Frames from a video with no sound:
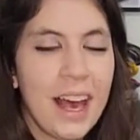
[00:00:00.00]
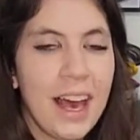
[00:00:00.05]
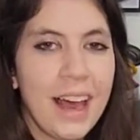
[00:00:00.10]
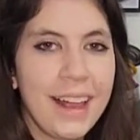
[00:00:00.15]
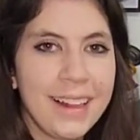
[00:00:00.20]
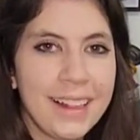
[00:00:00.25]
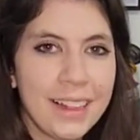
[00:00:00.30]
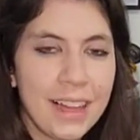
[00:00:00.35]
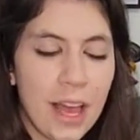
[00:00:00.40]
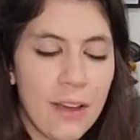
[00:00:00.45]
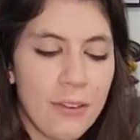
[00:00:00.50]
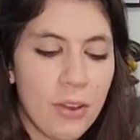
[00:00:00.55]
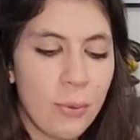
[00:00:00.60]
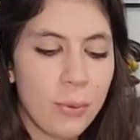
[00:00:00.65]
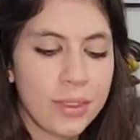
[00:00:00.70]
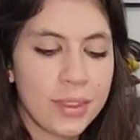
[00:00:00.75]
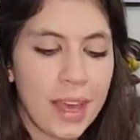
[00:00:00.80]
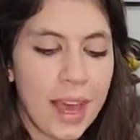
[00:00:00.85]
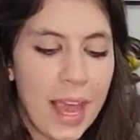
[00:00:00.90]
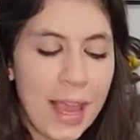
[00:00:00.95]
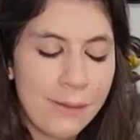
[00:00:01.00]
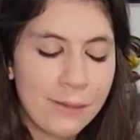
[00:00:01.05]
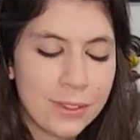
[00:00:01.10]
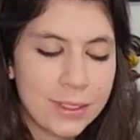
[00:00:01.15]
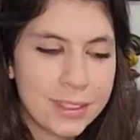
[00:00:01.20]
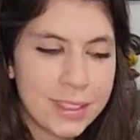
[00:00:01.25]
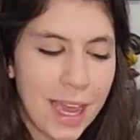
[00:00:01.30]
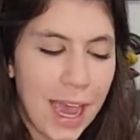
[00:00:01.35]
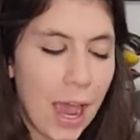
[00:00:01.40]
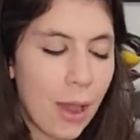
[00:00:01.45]
I love it with the
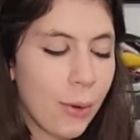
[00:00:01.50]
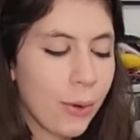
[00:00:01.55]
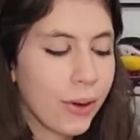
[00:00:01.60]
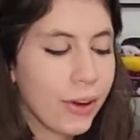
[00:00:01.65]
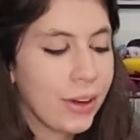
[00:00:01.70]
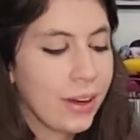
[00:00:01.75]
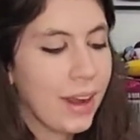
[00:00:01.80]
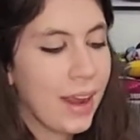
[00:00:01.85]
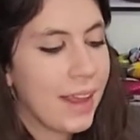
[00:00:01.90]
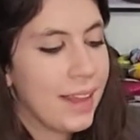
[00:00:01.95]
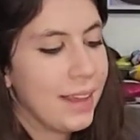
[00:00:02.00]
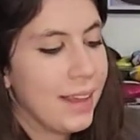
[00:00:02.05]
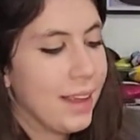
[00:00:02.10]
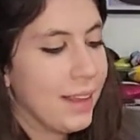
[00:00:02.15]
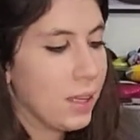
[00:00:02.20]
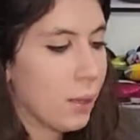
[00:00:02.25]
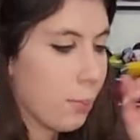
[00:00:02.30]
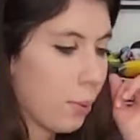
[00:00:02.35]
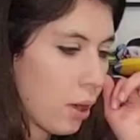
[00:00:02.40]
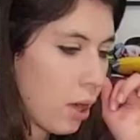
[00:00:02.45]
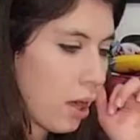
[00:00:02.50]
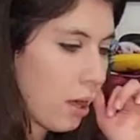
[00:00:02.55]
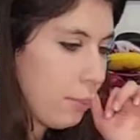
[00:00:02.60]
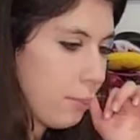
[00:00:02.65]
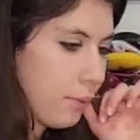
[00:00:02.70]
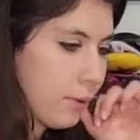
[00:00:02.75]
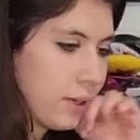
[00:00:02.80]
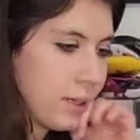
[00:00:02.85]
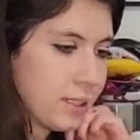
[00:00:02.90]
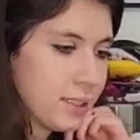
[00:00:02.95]
Eiffel Tower and then the paw
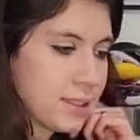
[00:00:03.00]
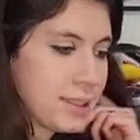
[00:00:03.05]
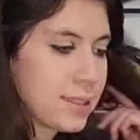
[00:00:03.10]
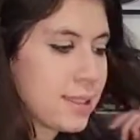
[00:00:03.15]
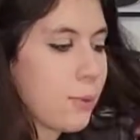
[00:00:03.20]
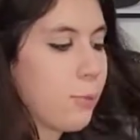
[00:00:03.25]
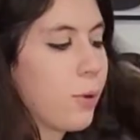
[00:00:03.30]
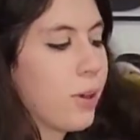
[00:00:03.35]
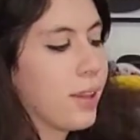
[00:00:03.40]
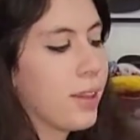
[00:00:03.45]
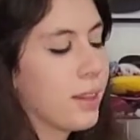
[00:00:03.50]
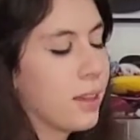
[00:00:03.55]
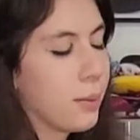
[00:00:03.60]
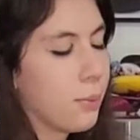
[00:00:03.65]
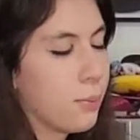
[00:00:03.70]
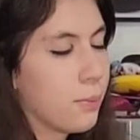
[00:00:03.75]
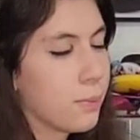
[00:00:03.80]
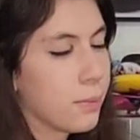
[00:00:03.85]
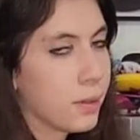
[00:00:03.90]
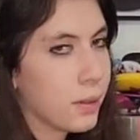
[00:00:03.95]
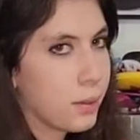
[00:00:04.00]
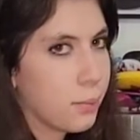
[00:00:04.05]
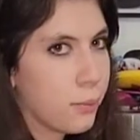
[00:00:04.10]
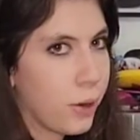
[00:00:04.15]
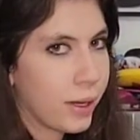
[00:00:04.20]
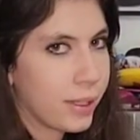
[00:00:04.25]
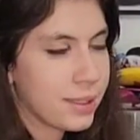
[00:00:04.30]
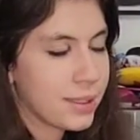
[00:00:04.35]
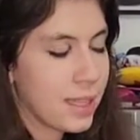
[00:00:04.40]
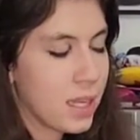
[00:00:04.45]
prints with the
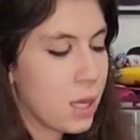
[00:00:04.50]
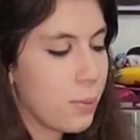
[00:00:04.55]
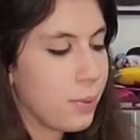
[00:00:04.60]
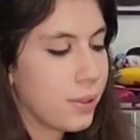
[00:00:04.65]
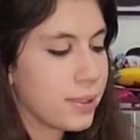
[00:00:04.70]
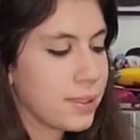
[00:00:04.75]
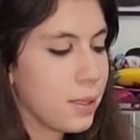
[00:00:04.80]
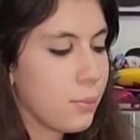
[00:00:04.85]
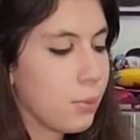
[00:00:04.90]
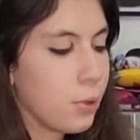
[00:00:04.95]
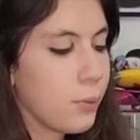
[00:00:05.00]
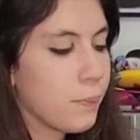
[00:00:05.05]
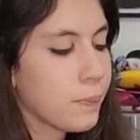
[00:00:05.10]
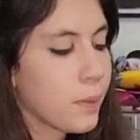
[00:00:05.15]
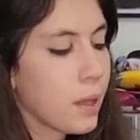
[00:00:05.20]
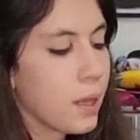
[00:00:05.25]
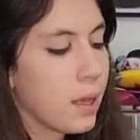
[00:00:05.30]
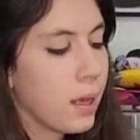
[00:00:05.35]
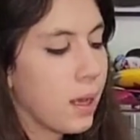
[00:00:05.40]
Max book symbol.